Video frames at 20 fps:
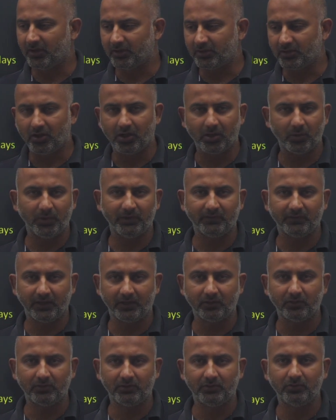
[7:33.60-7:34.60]
always I
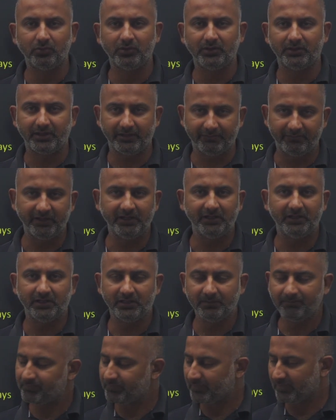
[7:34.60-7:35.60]
could do it every
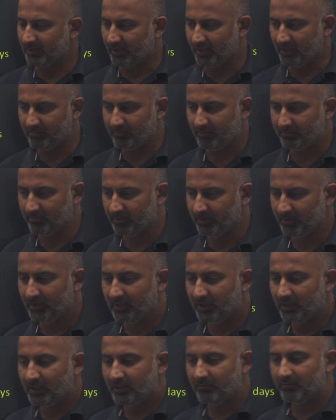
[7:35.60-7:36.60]
day, I remember,
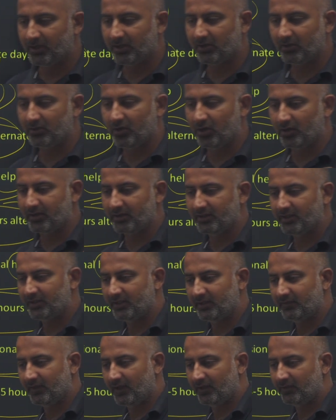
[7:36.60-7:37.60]
but on alternate
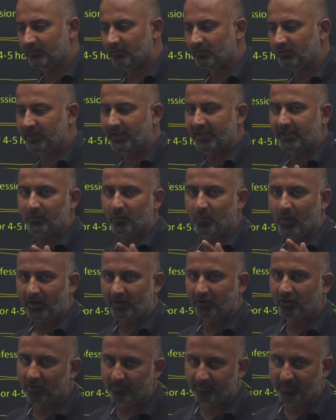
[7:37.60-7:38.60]
days I used to take
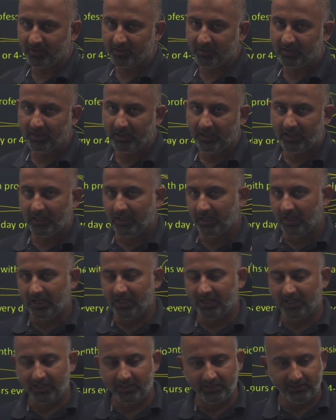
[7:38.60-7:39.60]
one topic
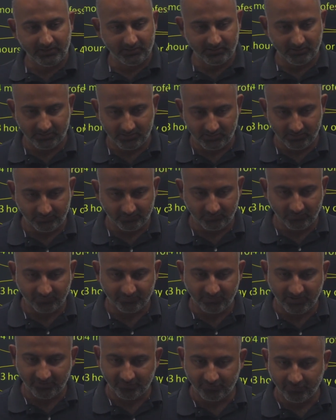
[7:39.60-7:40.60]
and I used to
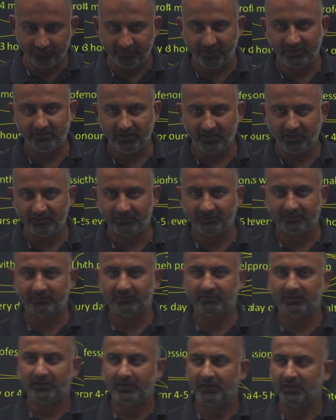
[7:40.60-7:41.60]
spend 4-5
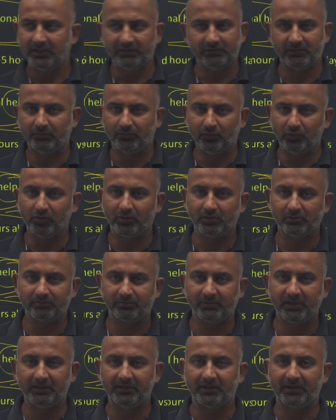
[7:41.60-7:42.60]
hours, even more,
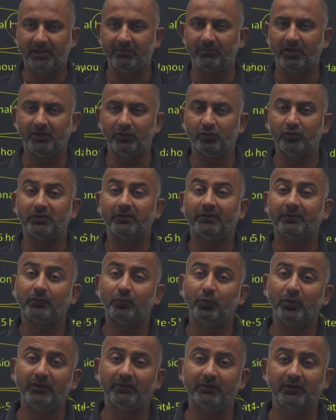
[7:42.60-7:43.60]
till the time I don't
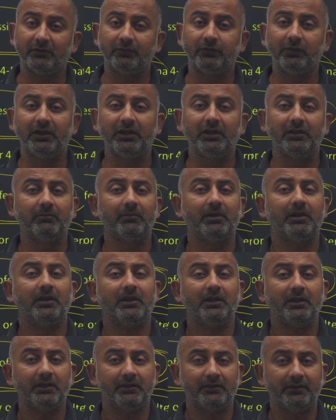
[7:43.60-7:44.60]
squeeze it fully.
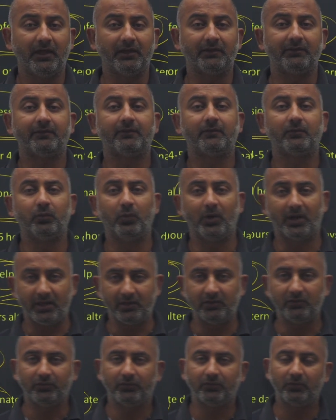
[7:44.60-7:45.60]
That's what I
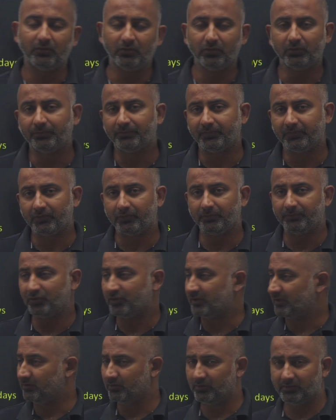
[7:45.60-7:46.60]
used to do. So you
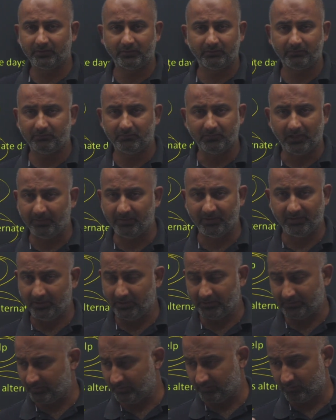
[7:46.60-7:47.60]
can do it. I mean,
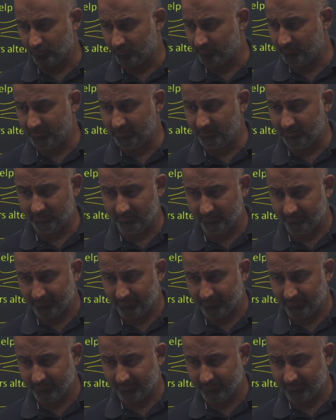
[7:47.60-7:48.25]
it could be